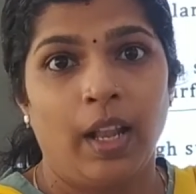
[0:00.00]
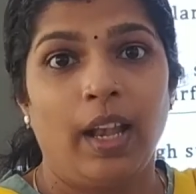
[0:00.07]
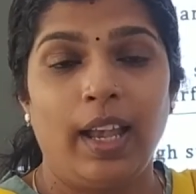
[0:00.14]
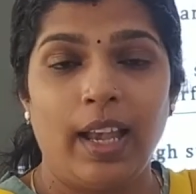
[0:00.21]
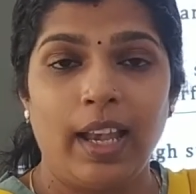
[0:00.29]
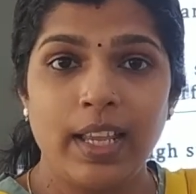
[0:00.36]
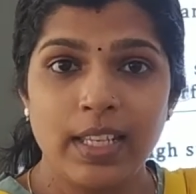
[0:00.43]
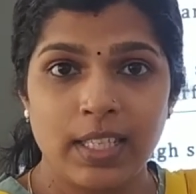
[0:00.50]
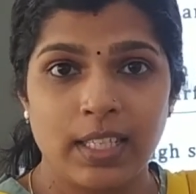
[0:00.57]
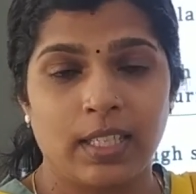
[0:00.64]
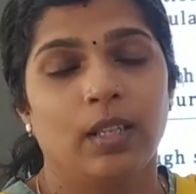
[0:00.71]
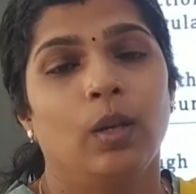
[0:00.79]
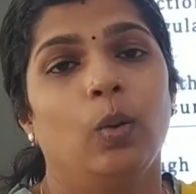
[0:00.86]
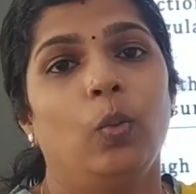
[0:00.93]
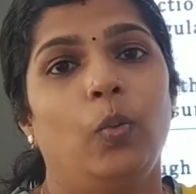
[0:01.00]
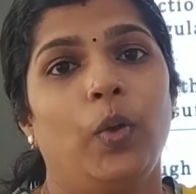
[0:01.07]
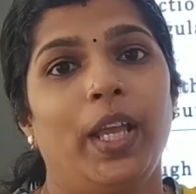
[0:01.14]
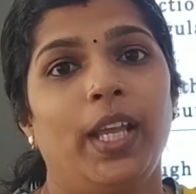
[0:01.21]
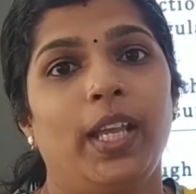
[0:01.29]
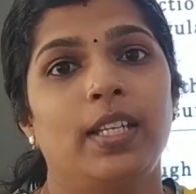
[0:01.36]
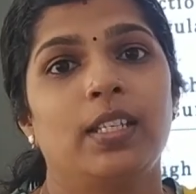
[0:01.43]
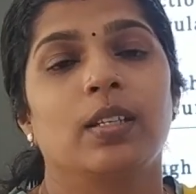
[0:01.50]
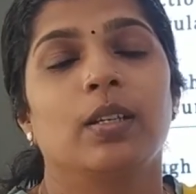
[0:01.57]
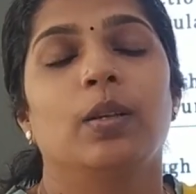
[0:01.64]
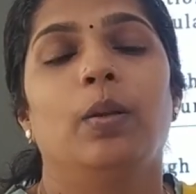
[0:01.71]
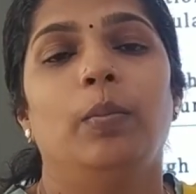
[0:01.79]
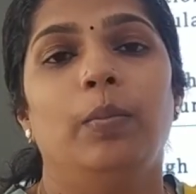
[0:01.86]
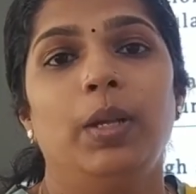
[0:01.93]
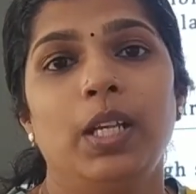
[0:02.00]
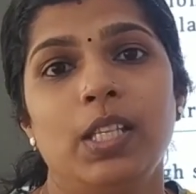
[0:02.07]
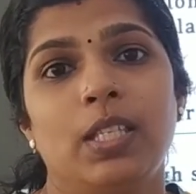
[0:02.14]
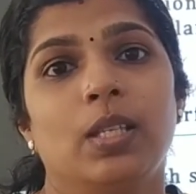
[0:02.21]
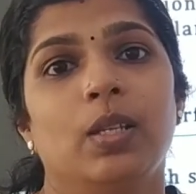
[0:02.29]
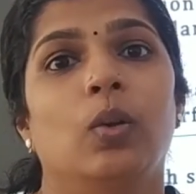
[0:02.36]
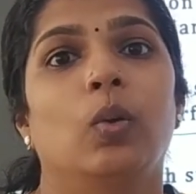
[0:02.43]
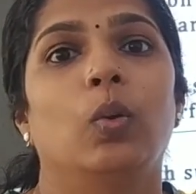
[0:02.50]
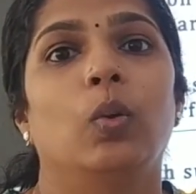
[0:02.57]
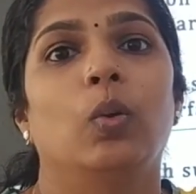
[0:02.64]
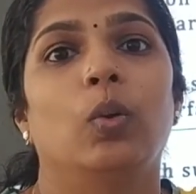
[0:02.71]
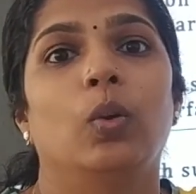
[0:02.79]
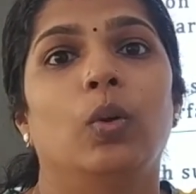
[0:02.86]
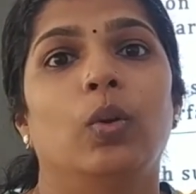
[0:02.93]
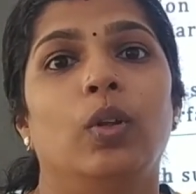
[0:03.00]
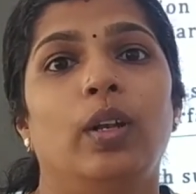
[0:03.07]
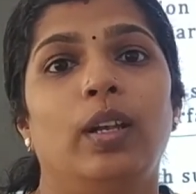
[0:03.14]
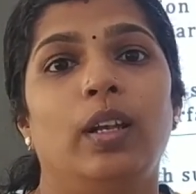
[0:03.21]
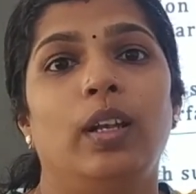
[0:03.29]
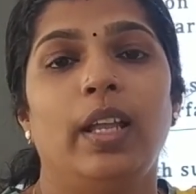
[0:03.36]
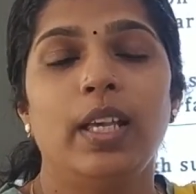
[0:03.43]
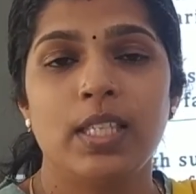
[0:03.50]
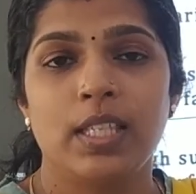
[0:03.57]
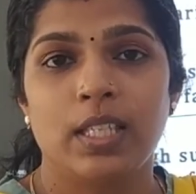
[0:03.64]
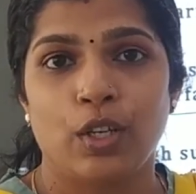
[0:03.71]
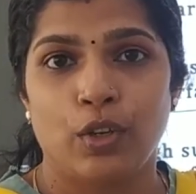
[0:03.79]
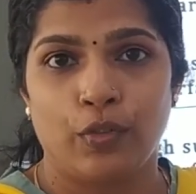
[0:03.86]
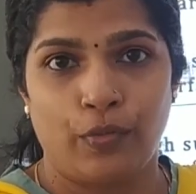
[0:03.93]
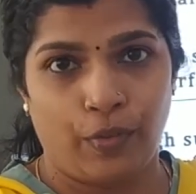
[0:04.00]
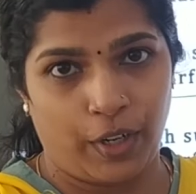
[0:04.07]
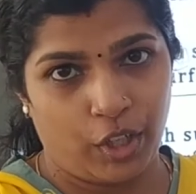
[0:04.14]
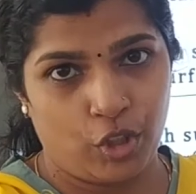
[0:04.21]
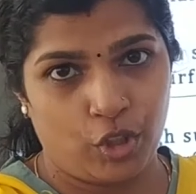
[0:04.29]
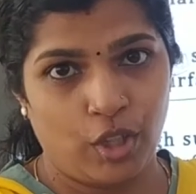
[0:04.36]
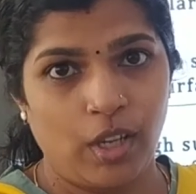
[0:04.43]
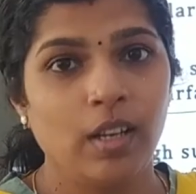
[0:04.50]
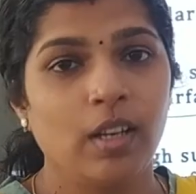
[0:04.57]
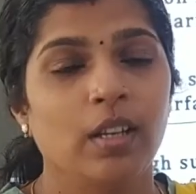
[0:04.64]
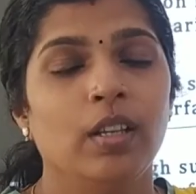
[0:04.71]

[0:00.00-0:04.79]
Less weight means less friction.